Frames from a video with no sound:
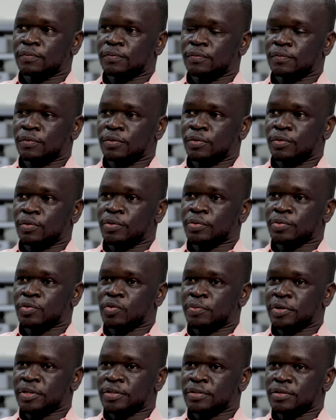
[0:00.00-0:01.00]
For
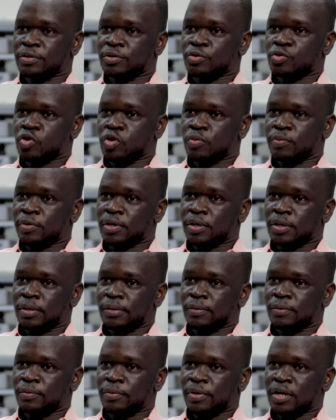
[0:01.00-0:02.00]
orthopedics and trauma,
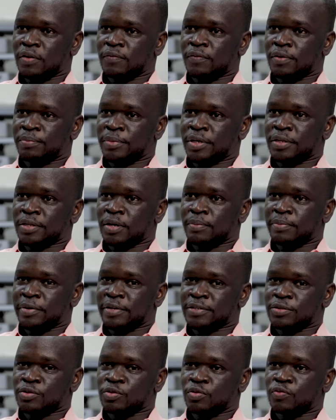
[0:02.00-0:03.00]
we have a bed
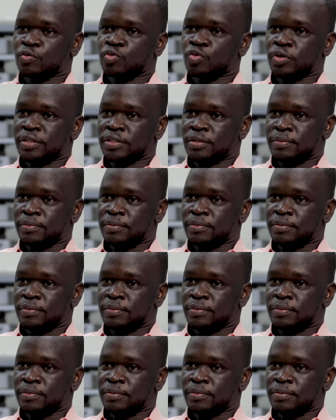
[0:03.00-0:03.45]
capacity of 20